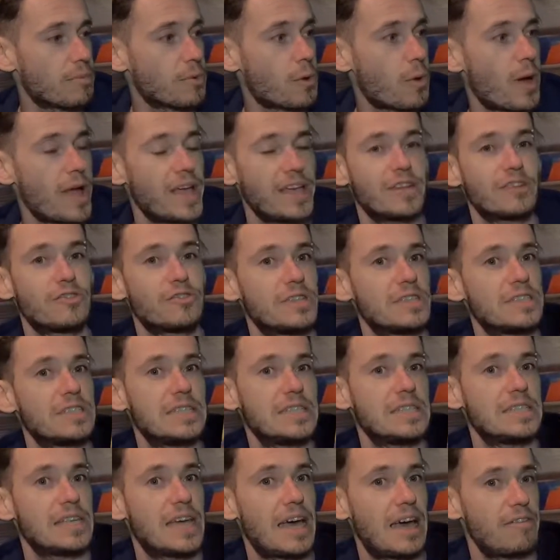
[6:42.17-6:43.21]
quite
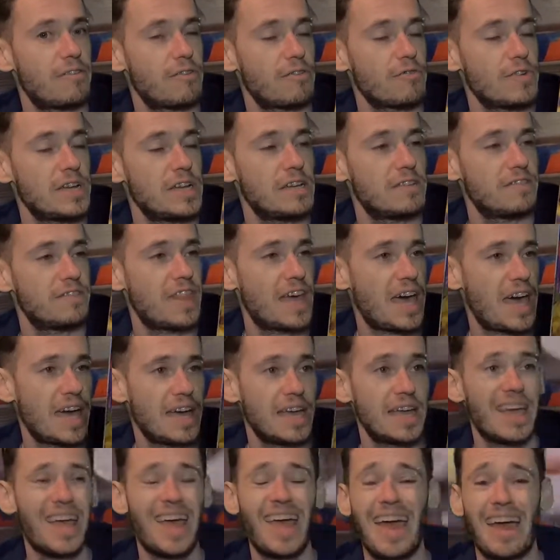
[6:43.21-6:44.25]
interested to have a read of that.
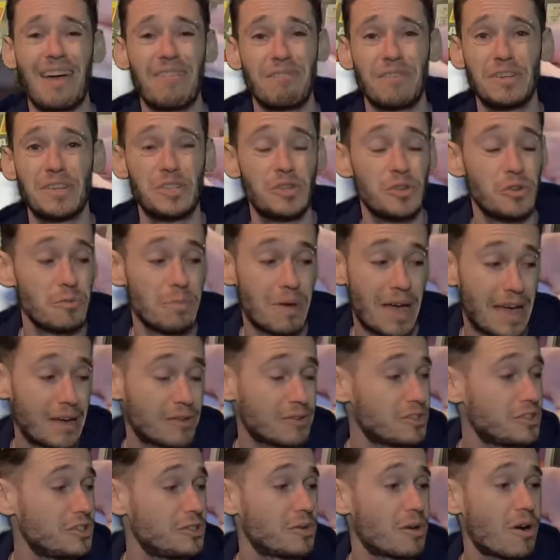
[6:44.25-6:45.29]
And for
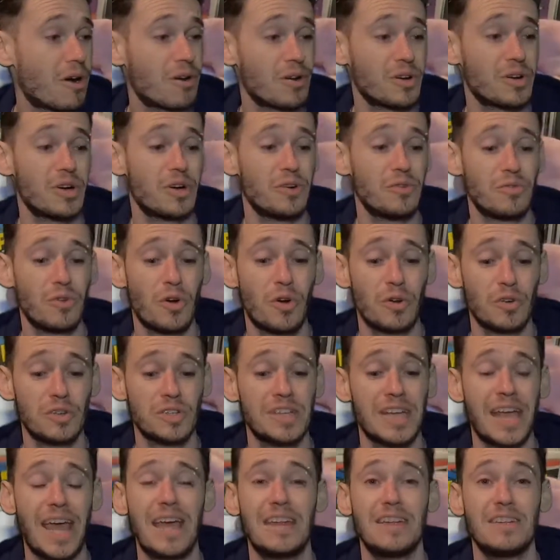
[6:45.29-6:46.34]
£2, you can't go wrong to
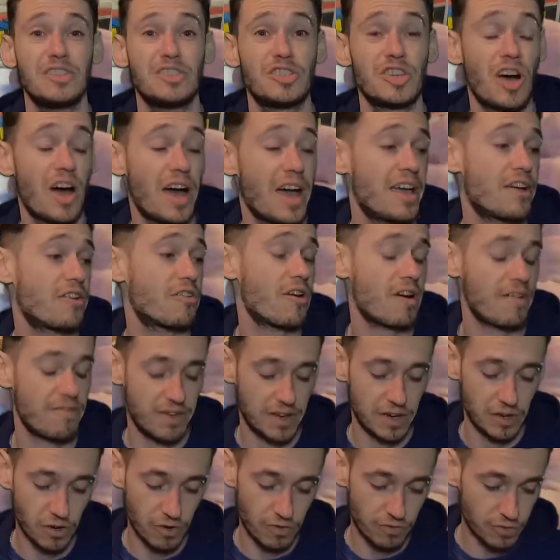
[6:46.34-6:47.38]
get an entire
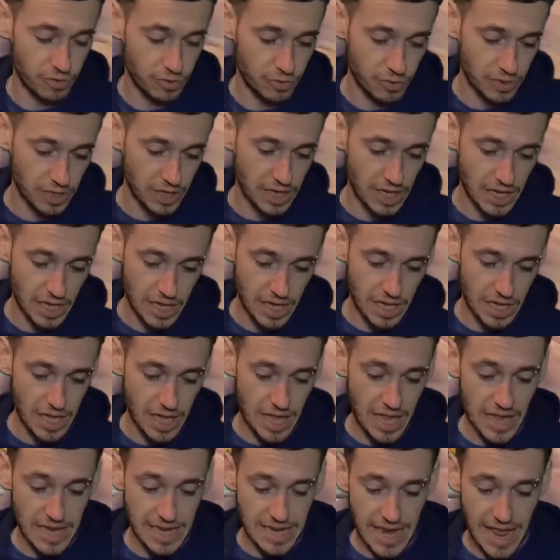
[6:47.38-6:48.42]
graphic novel.
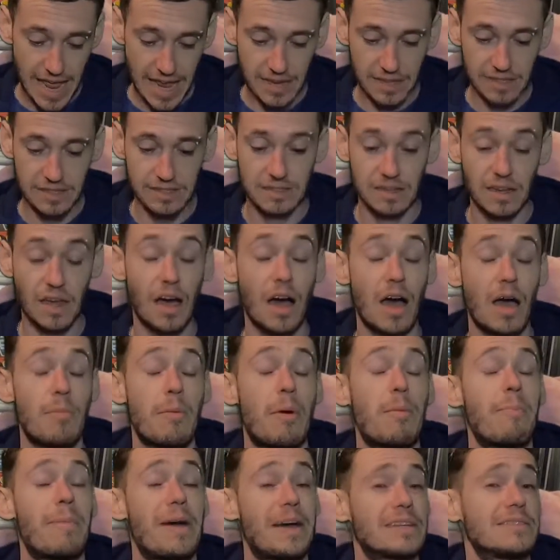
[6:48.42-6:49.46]
Next, I'm
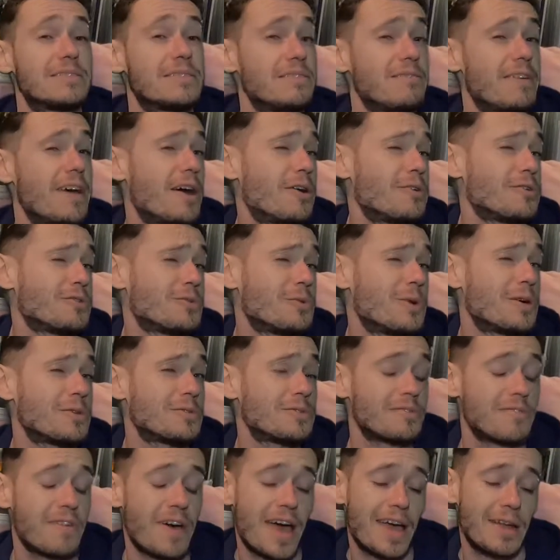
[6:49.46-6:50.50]
a massive
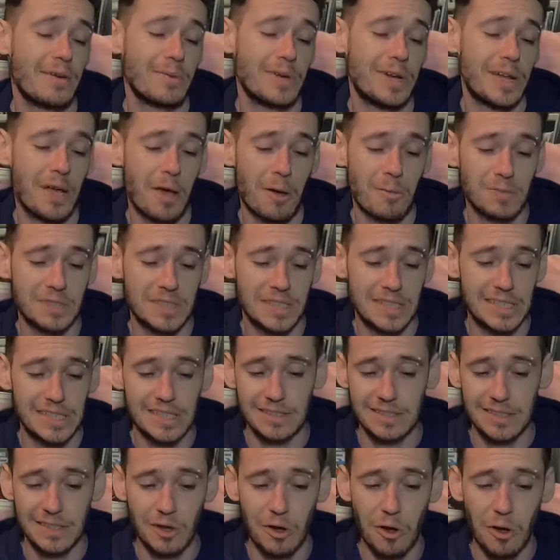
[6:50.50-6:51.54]
Elseworlds fan when it comes to
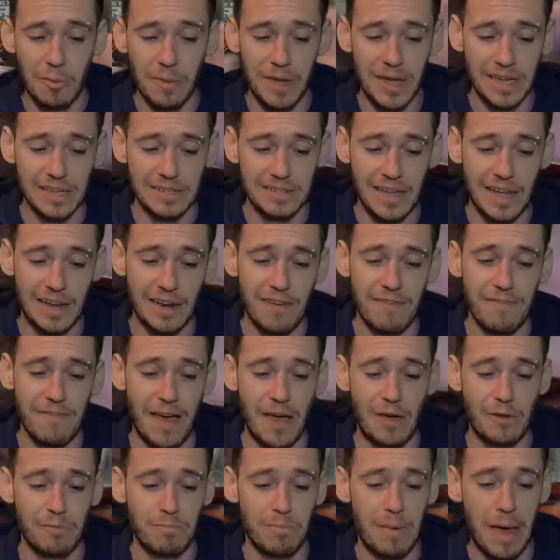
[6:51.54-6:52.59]
DC Comics, and I
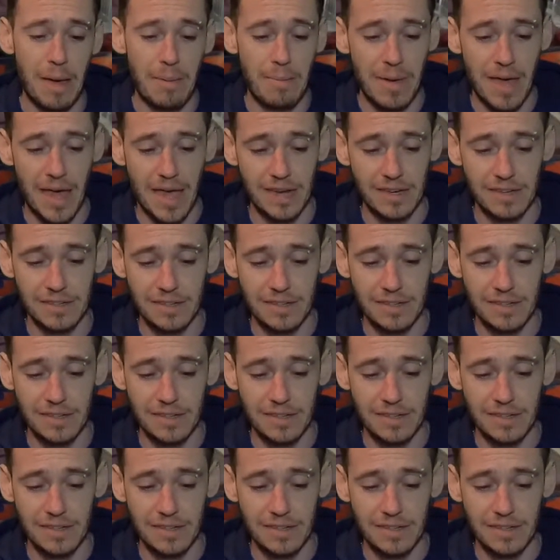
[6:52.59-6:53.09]
found Batman